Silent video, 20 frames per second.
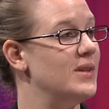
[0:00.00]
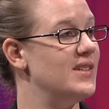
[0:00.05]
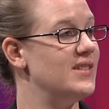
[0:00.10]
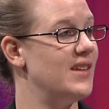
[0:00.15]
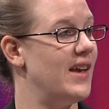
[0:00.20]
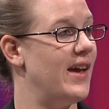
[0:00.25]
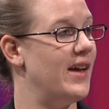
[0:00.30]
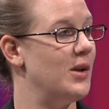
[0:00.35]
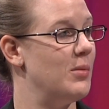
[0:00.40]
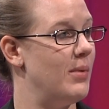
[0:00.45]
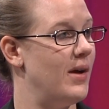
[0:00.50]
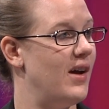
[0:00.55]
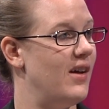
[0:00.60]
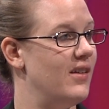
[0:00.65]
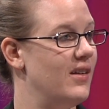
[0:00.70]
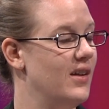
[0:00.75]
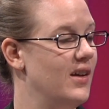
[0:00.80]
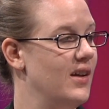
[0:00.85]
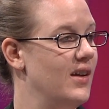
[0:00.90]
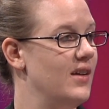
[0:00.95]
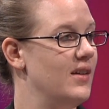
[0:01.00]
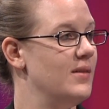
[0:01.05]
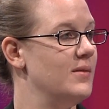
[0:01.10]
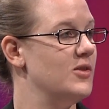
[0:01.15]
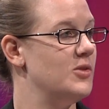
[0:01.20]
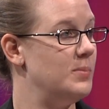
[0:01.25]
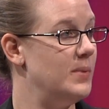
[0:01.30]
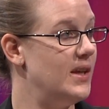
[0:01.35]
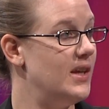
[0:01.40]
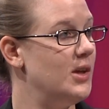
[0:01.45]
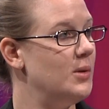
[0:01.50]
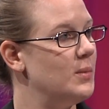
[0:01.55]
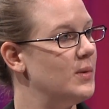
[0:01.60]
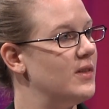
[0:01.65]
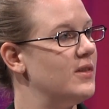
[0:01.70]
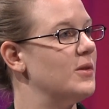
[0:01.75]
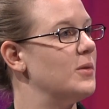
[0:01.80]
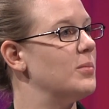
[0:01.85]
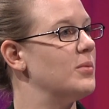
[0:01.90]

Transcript: said about speaking with your